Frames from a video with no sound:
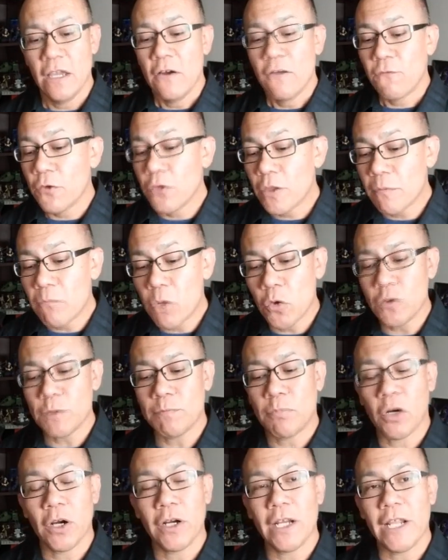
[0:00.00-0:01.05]
For the
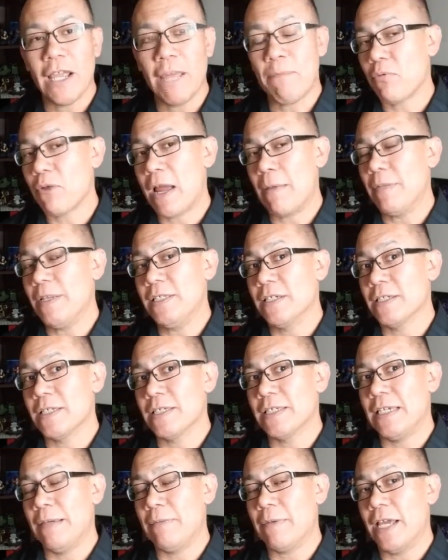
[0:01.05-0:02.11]
most part, it probably
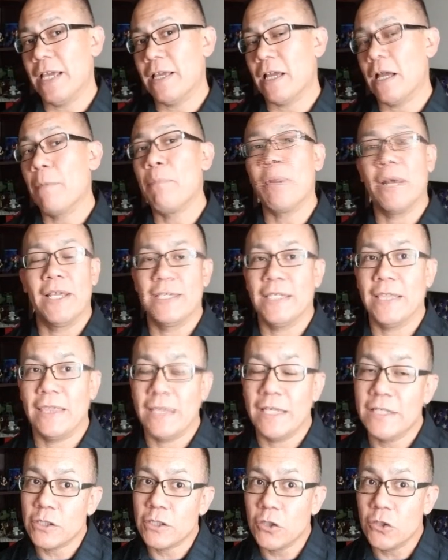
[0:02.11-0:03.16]
doesn't seem like a pleasant
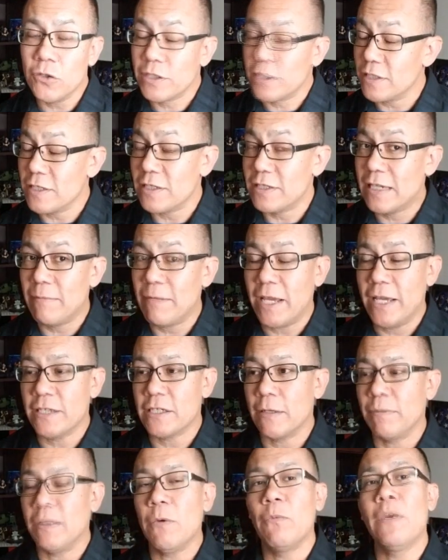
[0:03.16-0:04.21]
do. It doesn't seem like
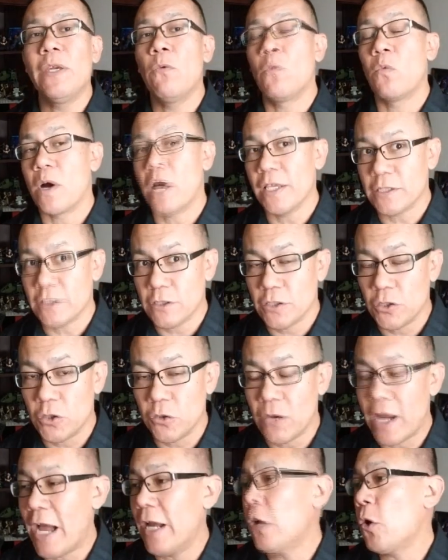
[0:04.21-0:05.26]
something we want to
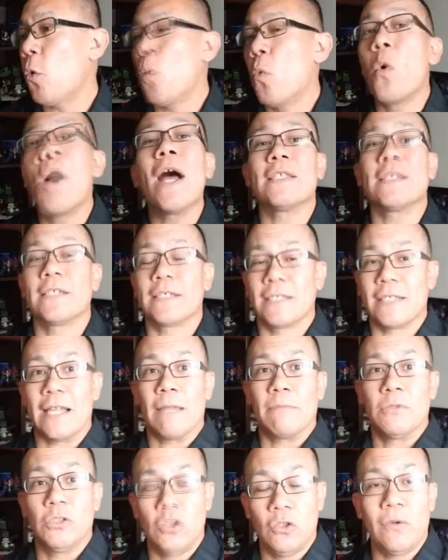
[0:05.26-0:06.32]
do. I don't want to
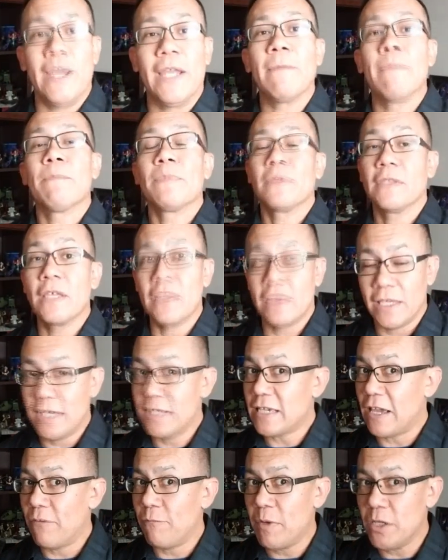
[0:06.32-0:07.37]
stop doing the
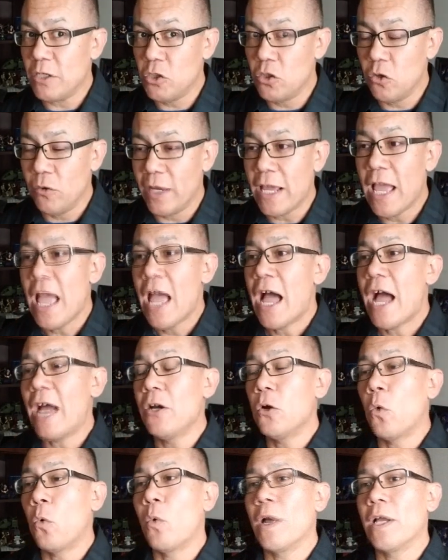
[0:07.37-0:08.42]
things I've been doing. I
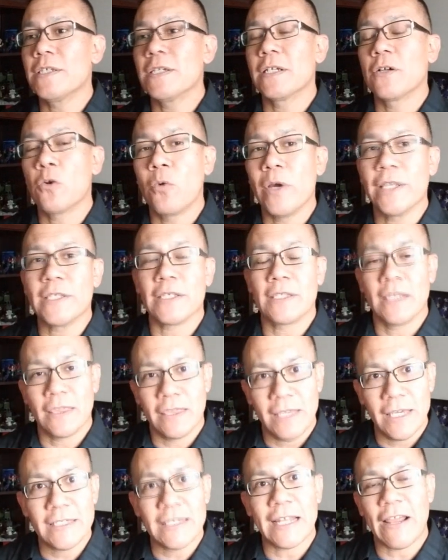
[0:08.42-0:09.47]
don't want to quit the
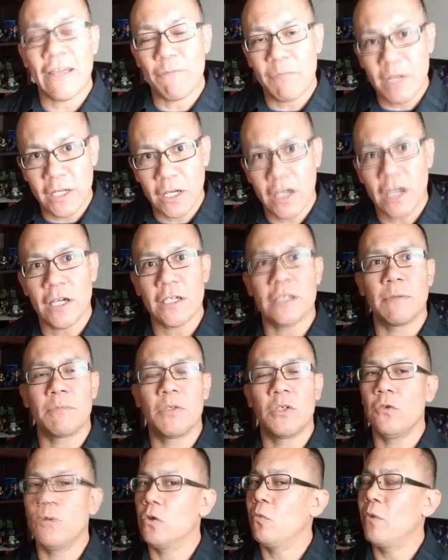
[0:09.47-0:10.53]
things that I've been accustomed
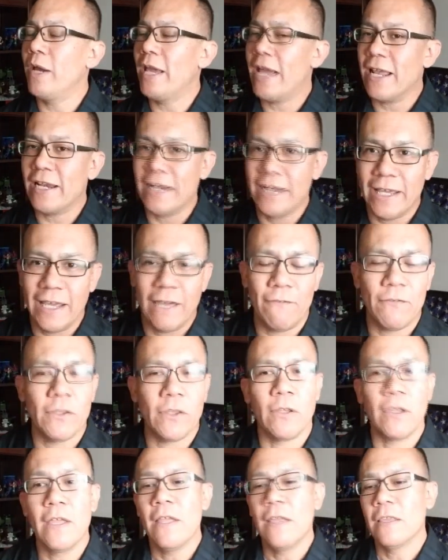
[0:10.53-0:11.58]
to, the way I live and
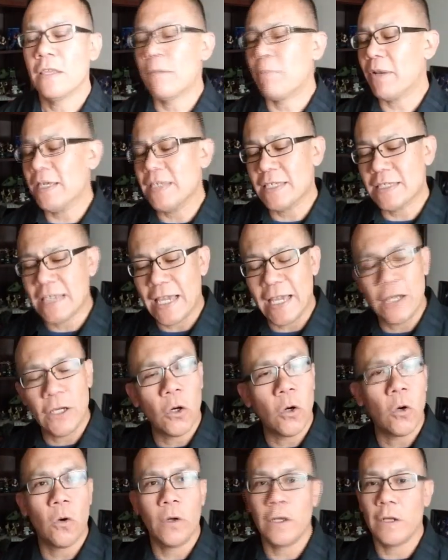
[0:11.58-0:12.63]
the places I
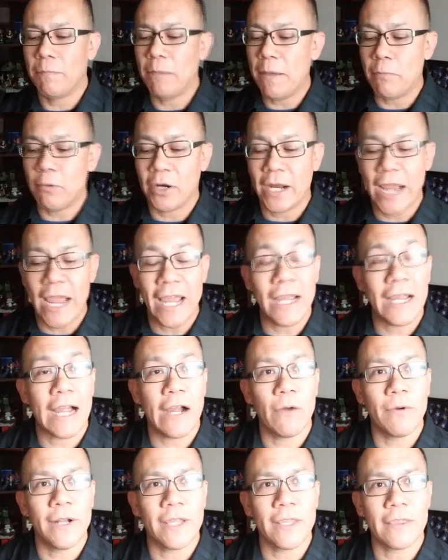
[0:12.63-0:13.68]
go and the people I hang
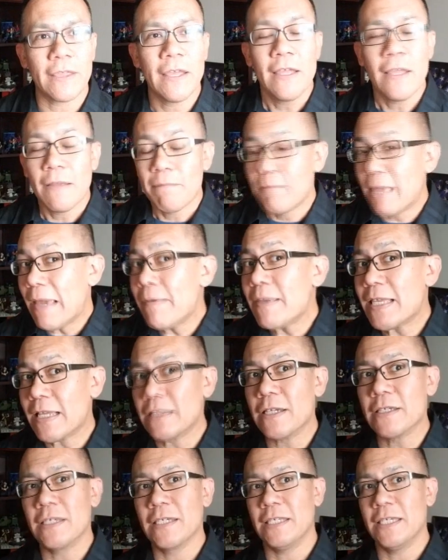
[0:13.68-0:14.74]
out with. Maybe
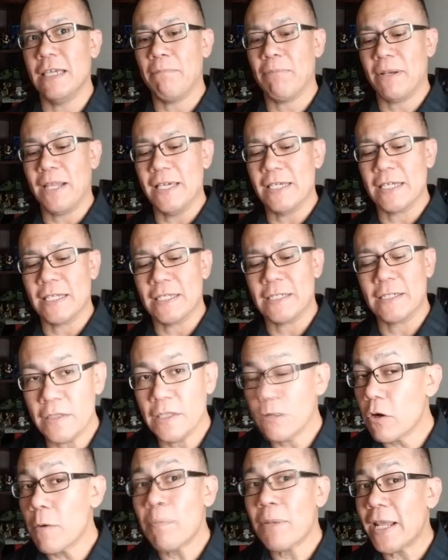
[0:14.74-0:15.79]
that doesn't seem pleasant.
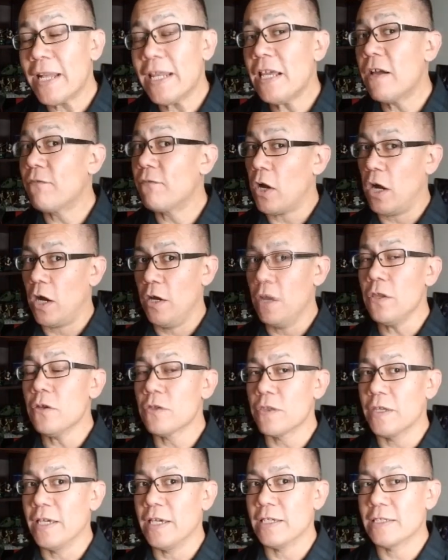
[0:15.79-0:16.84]
There are plenty of other
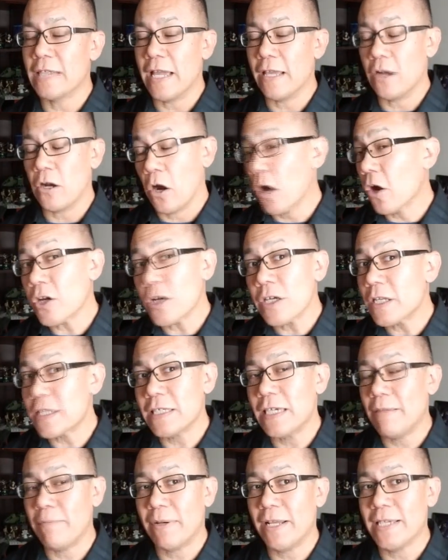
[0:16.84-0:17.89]
things that aren't going to
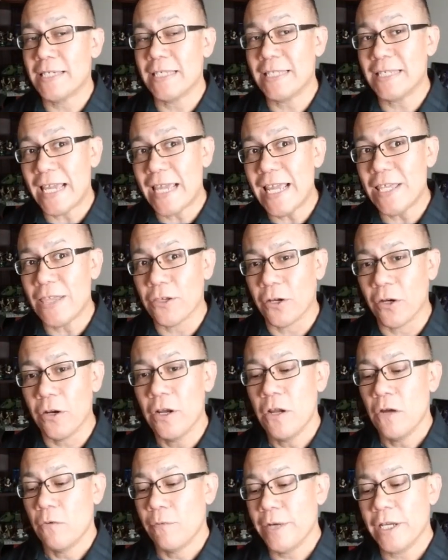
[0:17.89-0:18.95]
seem pleasant either
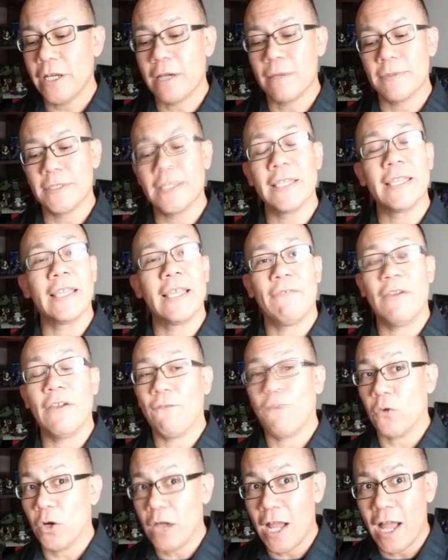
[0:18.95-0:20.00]
when it comes to living
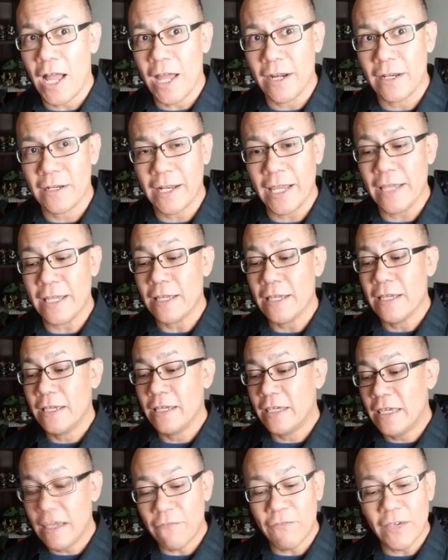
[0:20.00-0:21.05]
for God, like
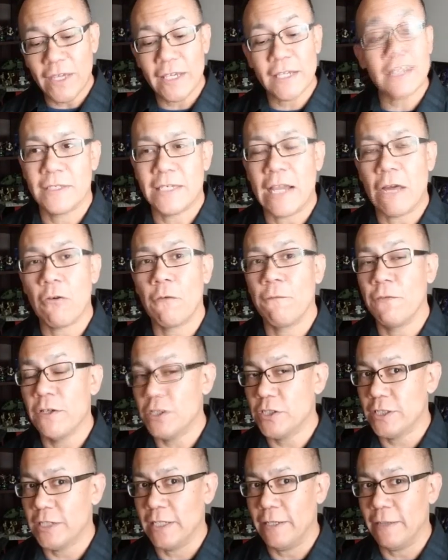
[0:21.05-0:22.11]
giving
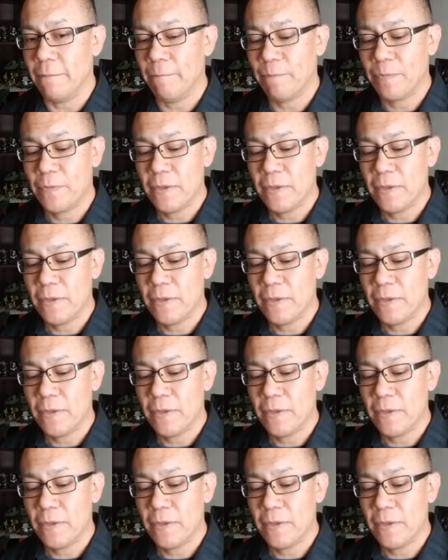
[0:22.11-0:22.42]
sacrificially,